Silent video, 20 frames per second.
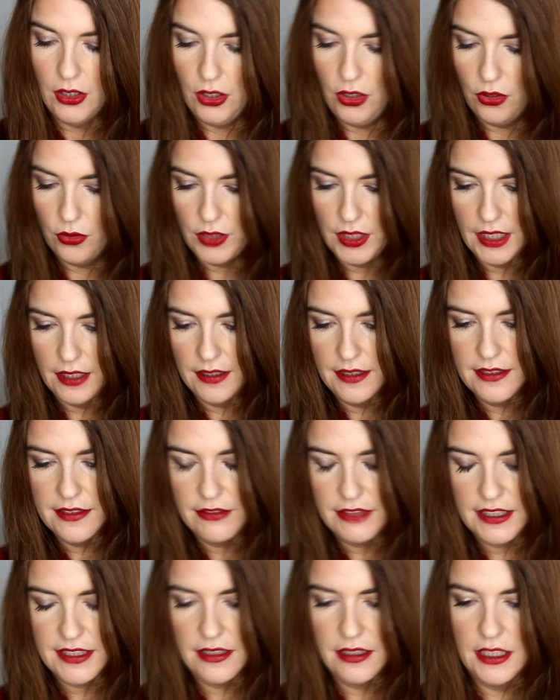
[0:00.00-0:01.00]
Oh yeah,
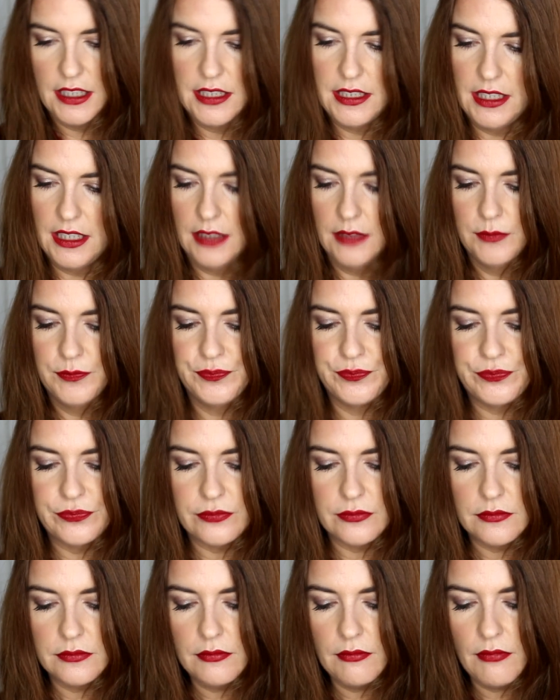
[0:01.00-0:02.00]
these are exciting.
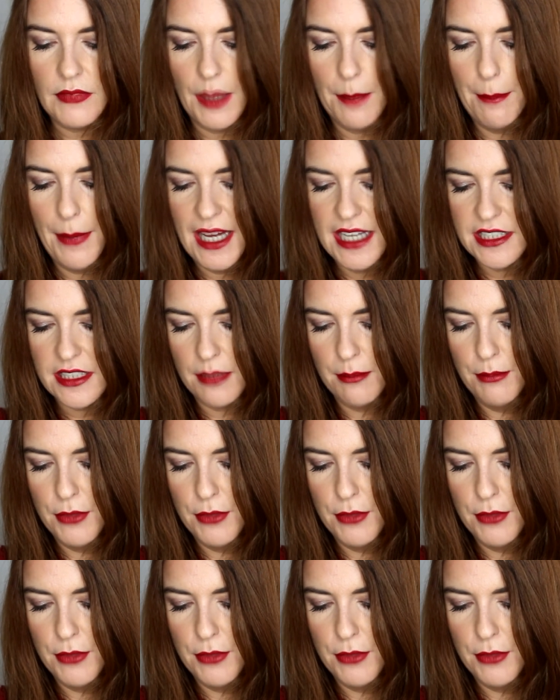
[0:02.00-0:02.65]
Matte